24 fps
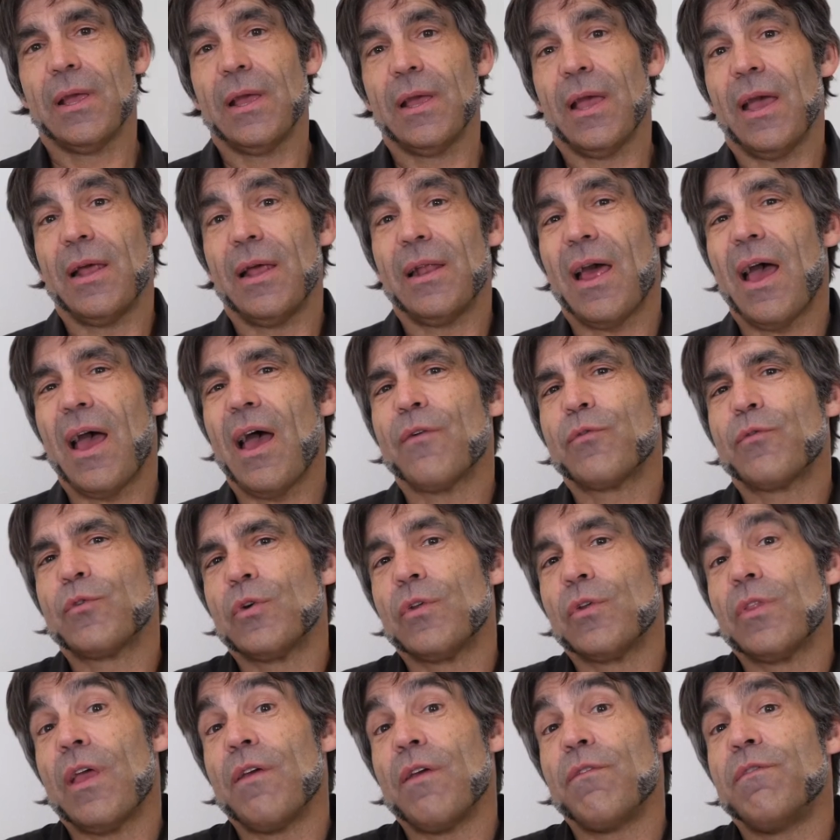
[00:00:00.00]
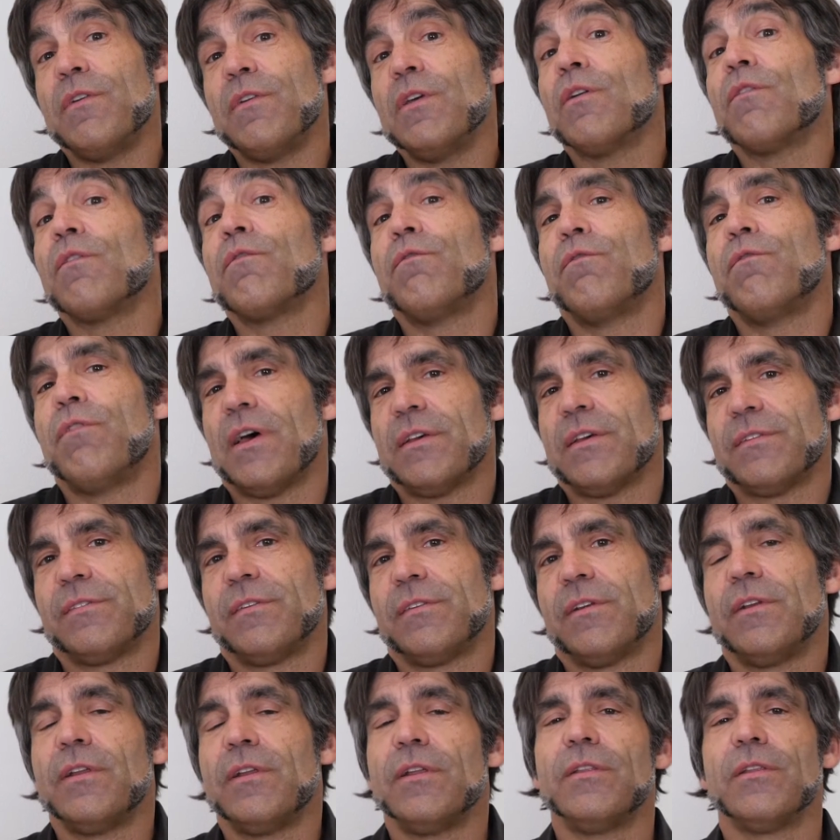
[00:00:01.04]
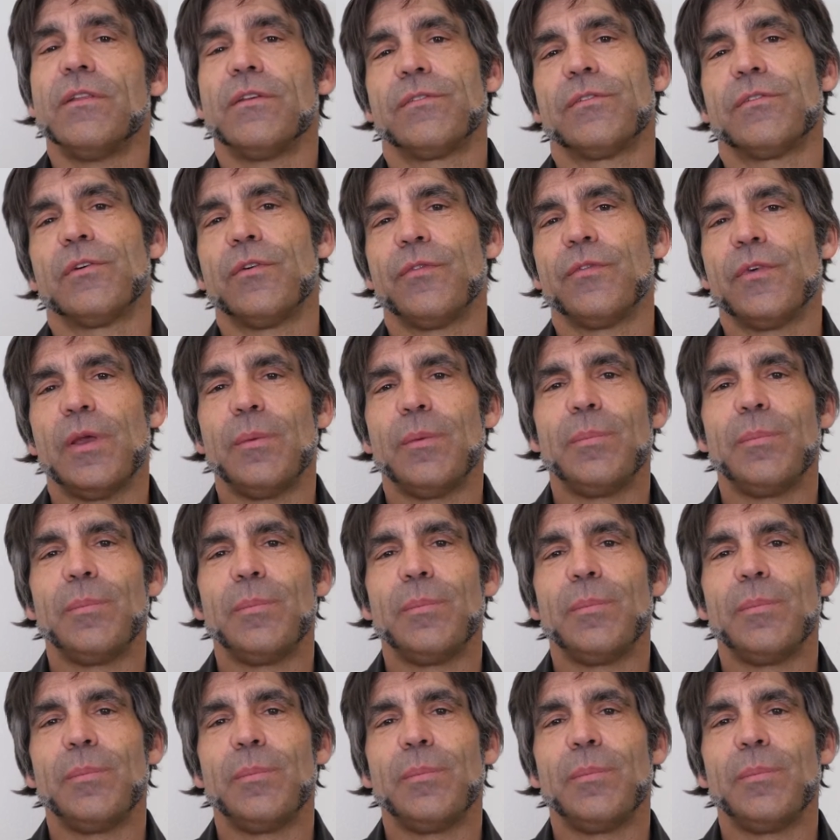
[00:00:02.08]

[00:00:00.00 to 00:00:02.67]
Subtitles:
and after they feel vested in the survey